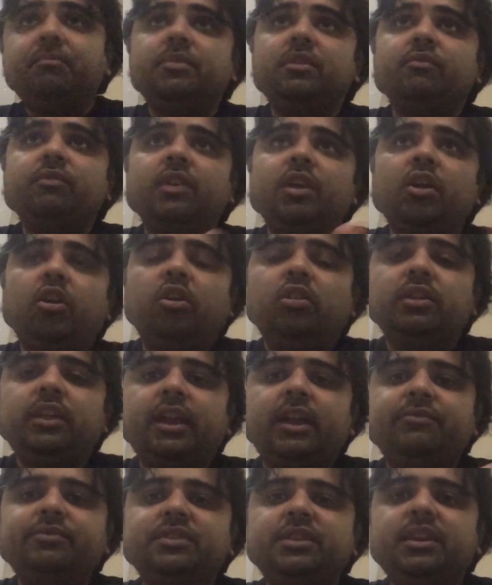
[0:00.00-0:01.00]
we all
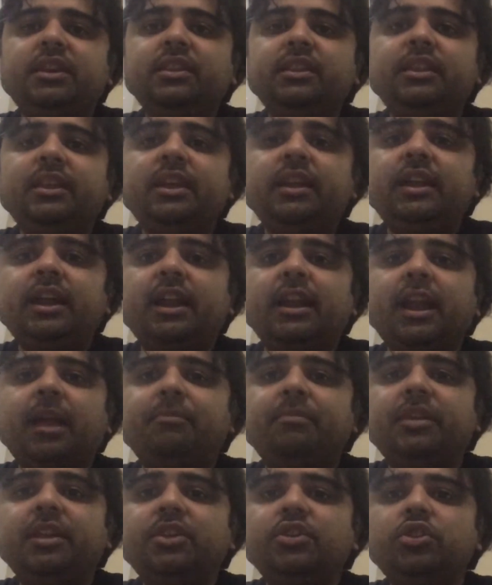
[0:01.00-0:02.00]
have seen the
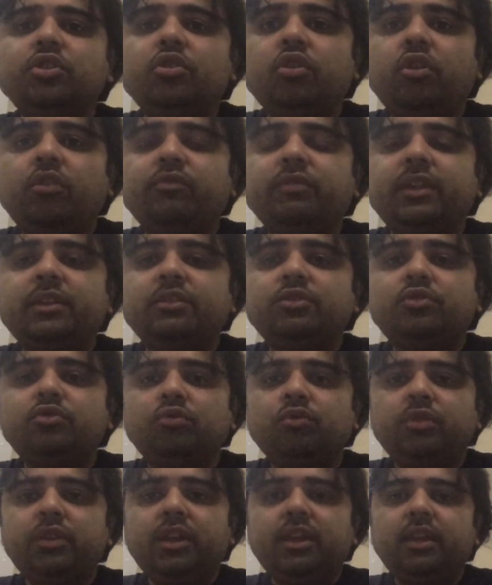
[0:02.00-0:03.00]
adaptation of that
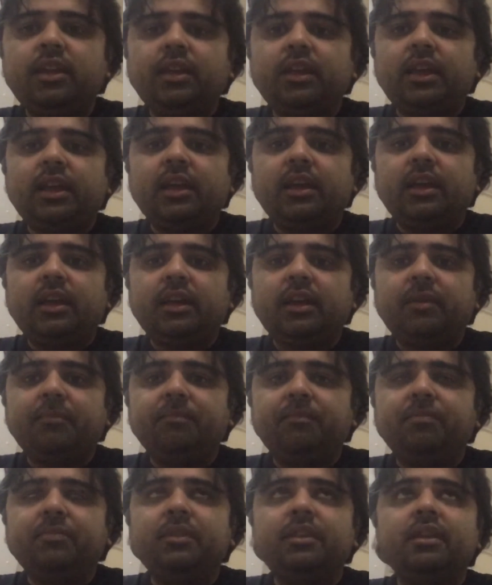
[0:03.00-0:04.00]
story
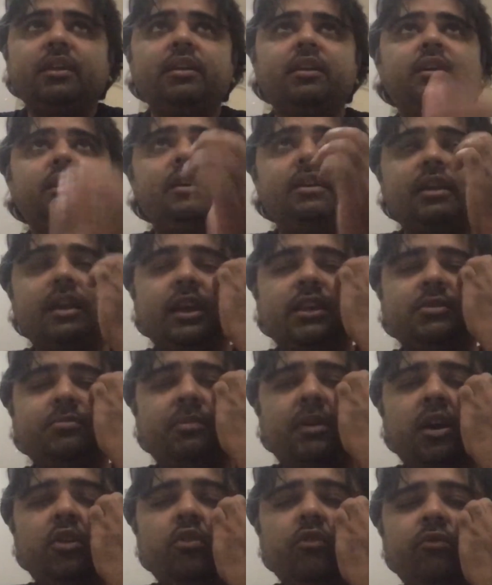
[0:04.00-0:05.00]
as
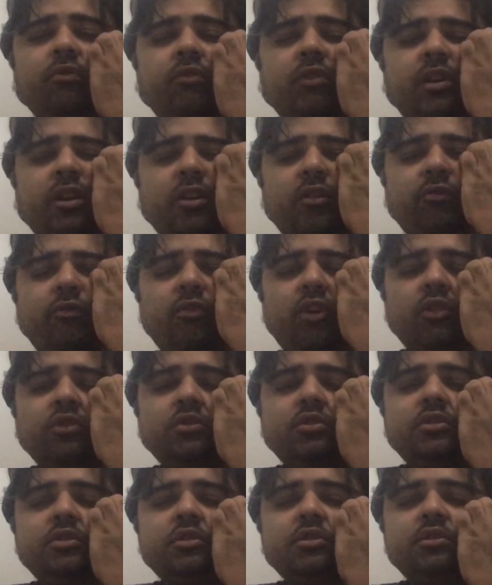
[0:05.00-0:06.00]
part of
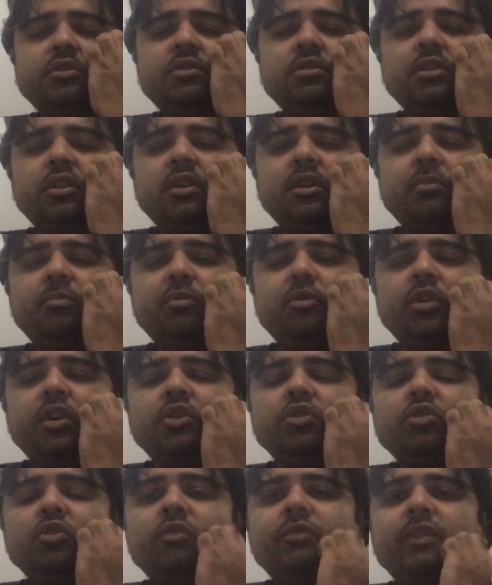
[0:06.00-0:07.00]
Fox's
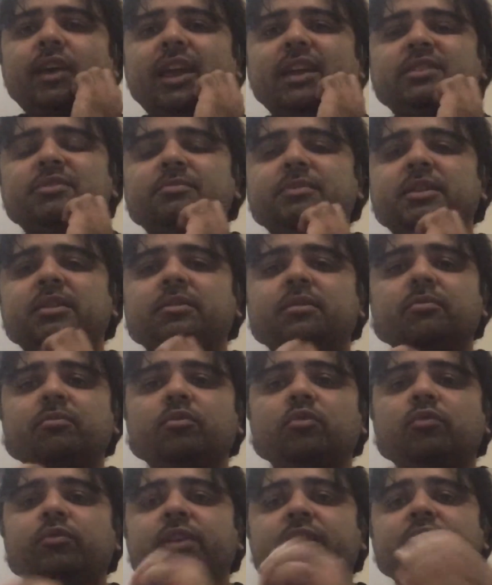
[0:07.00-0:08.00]
production of X-Men
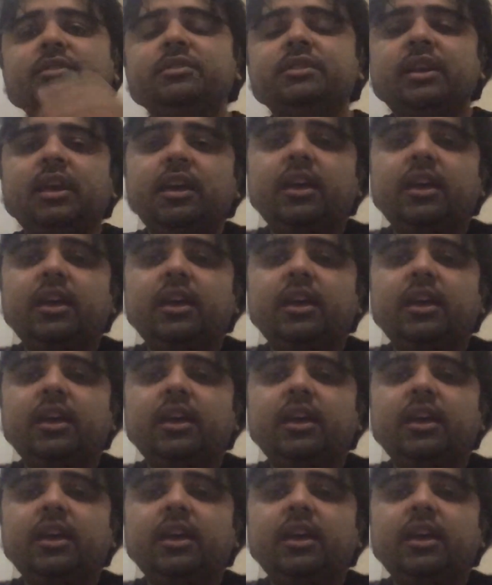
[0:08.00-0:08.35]
movies.